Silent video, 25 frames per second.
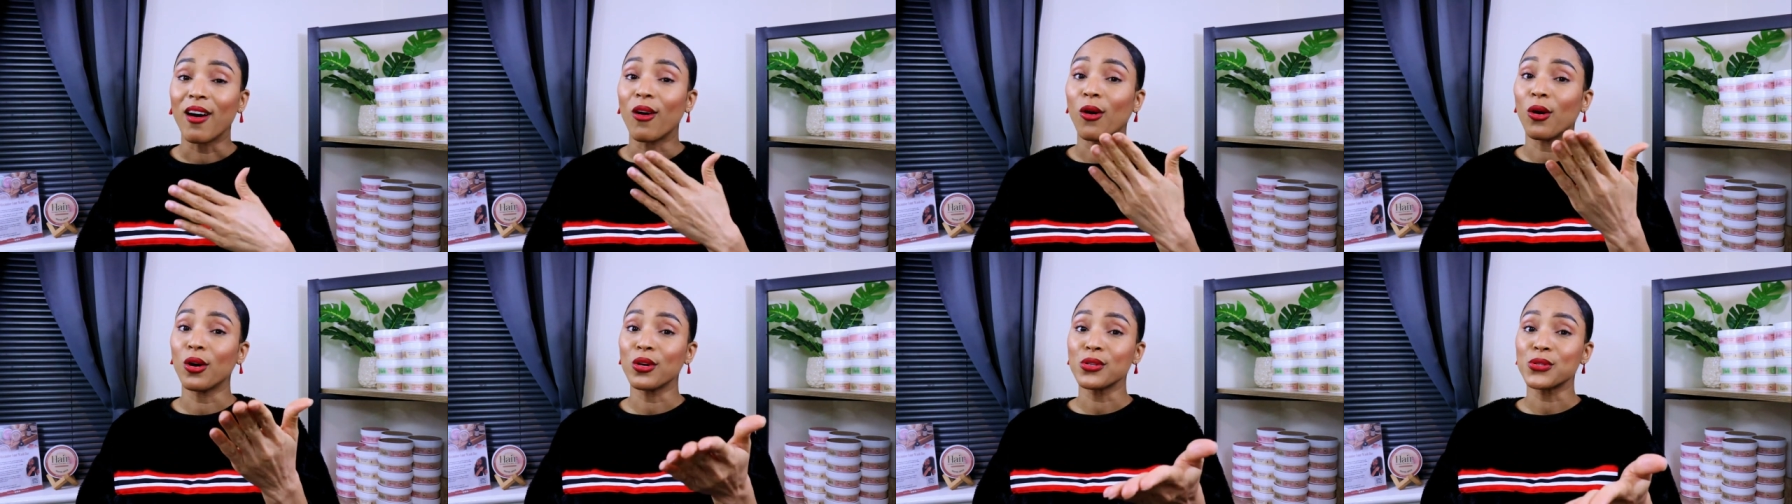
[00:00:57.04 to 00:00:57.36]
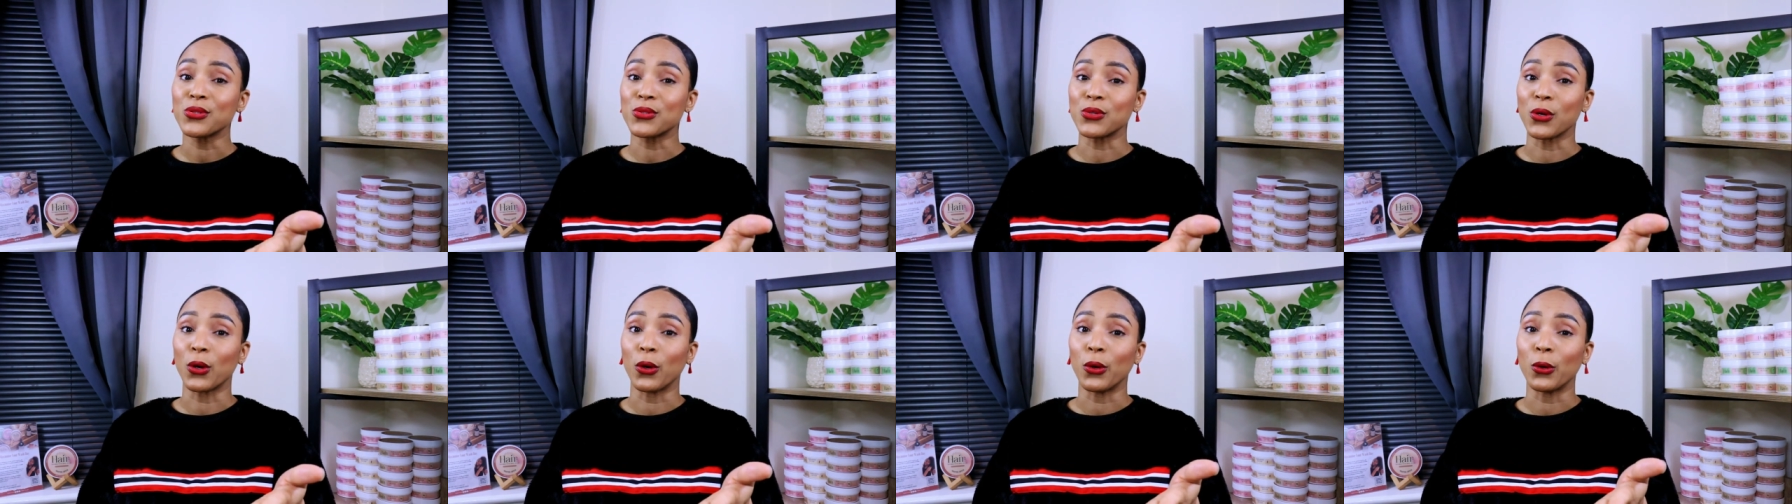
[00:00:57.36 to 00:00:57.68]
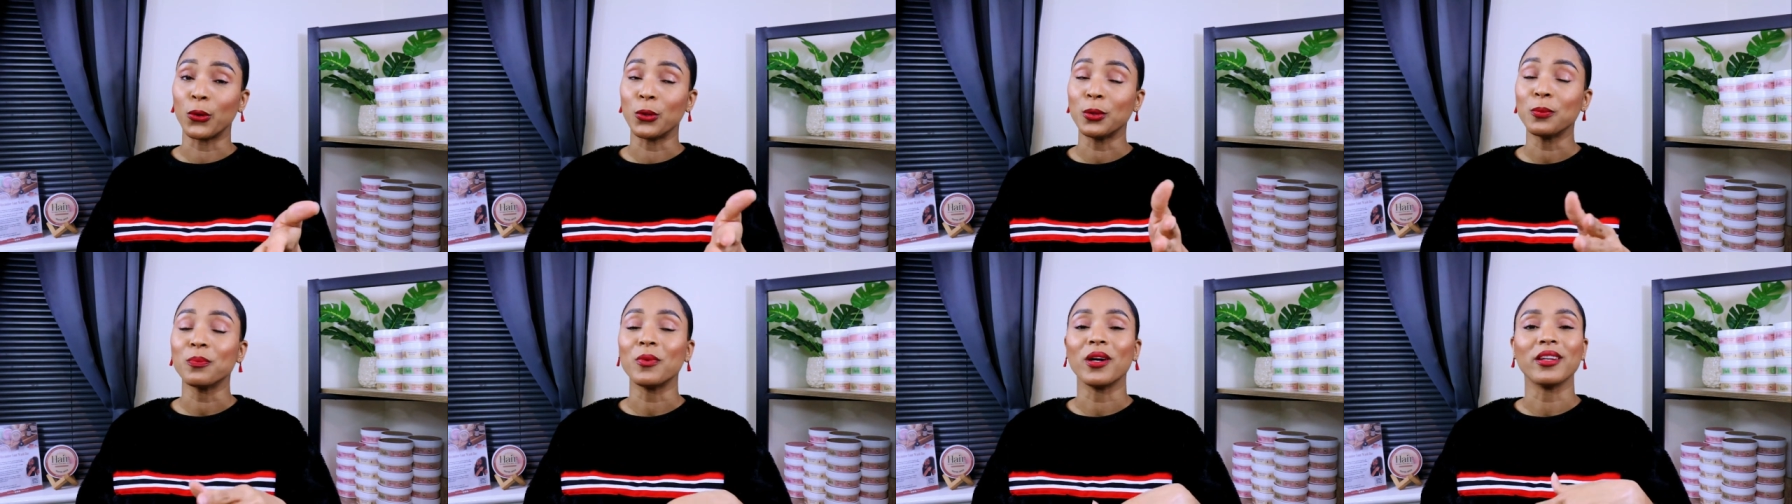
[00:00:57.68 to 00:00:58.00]

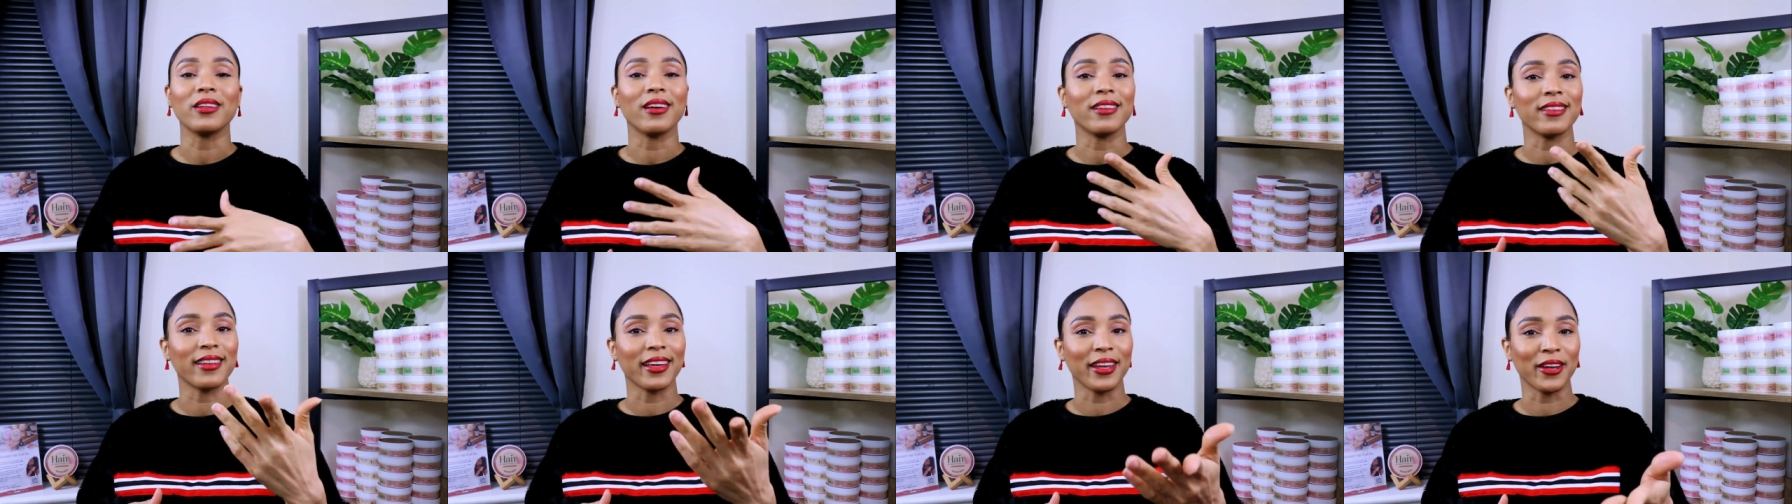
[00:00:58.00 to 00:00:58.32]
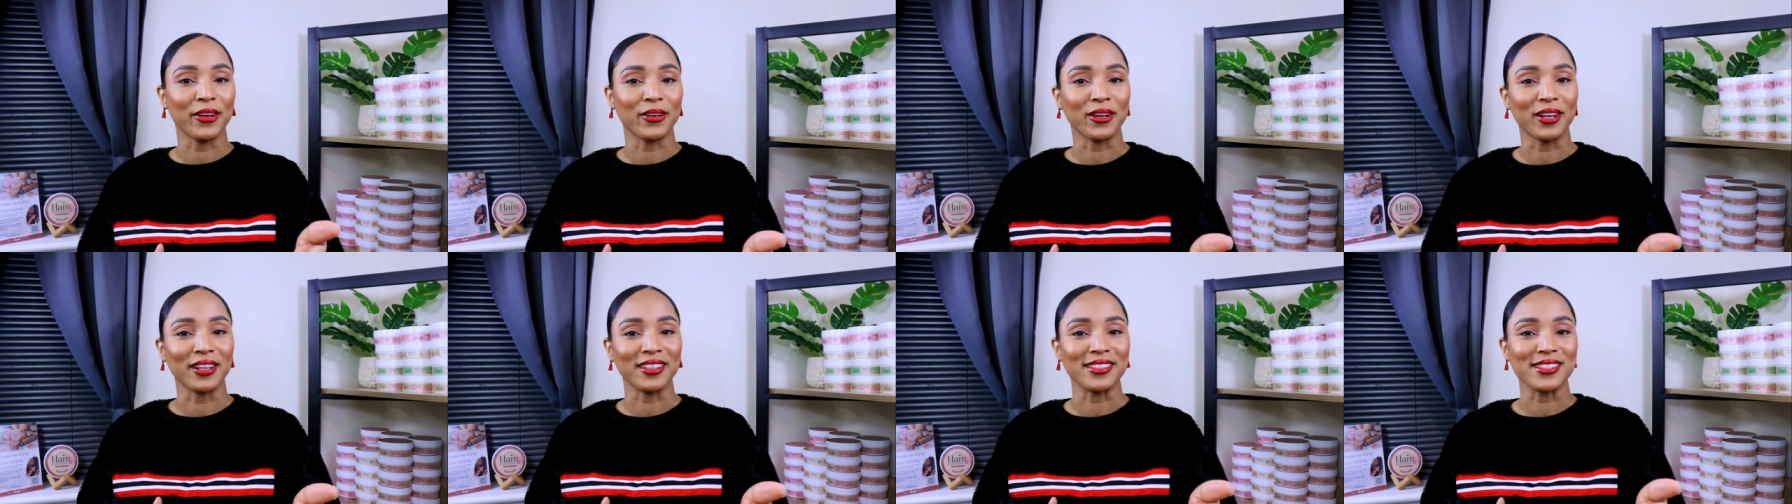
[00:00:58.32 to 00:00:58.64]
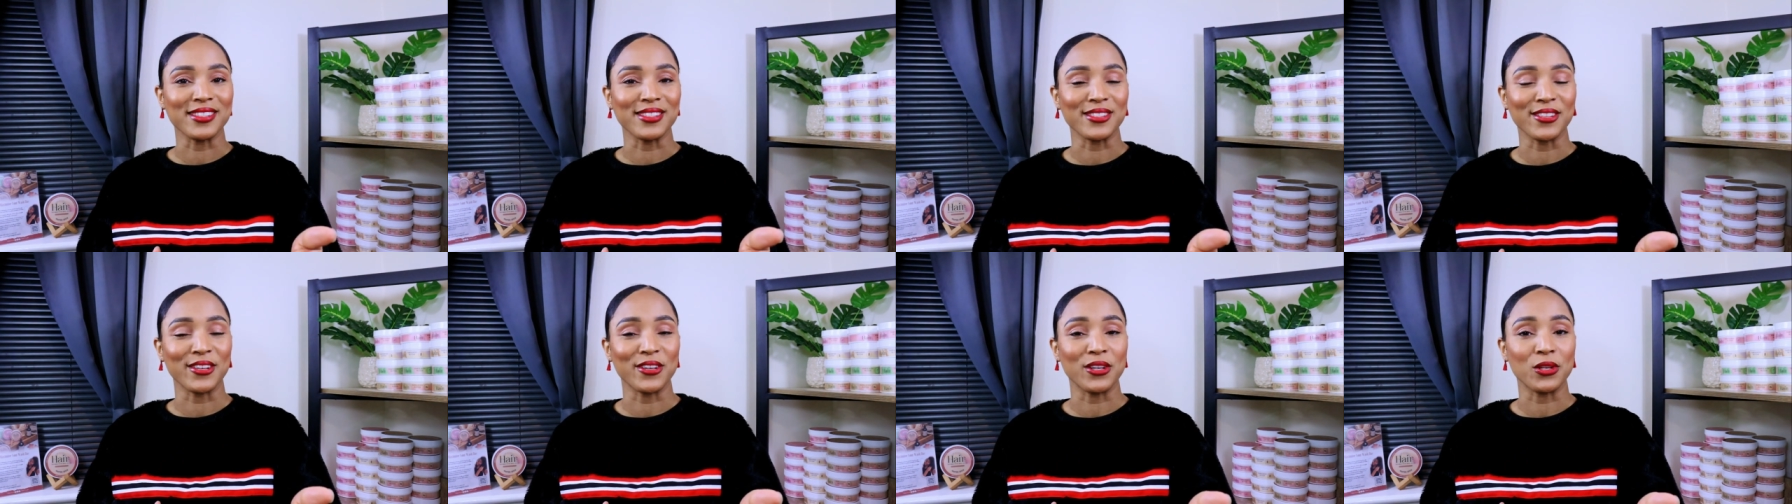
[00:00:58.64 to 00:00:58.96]
Also, another hair
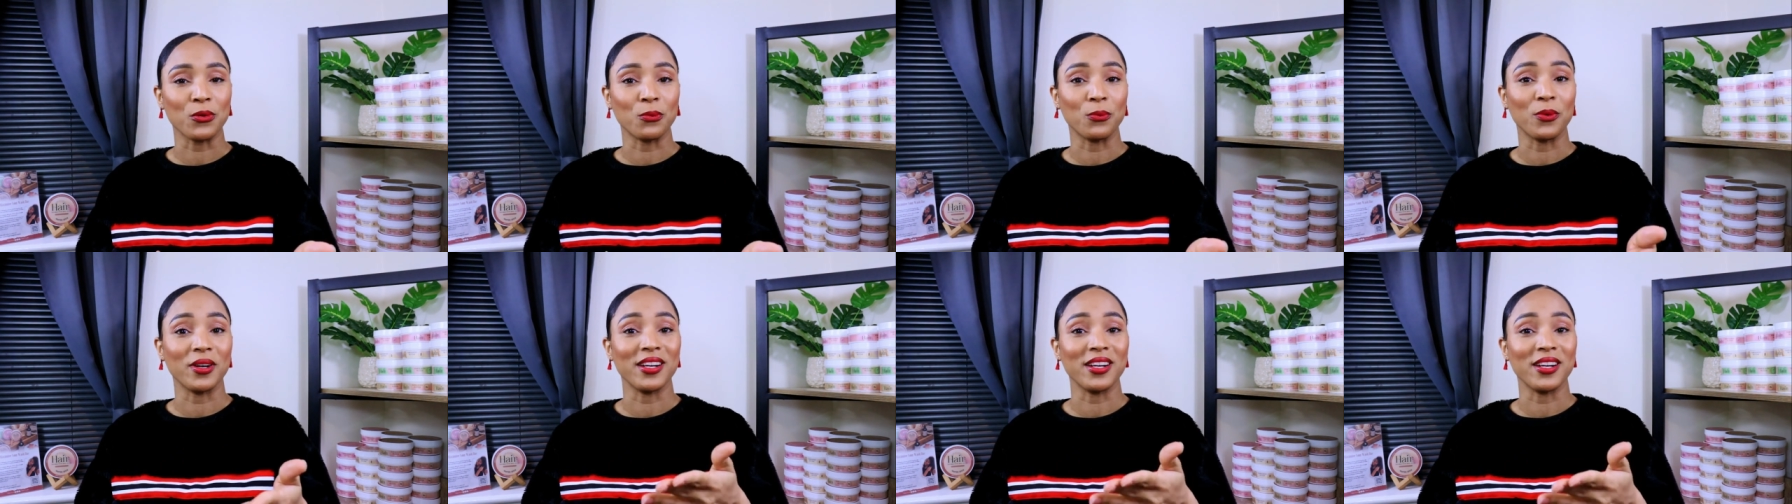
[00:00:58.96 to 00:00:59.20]
concern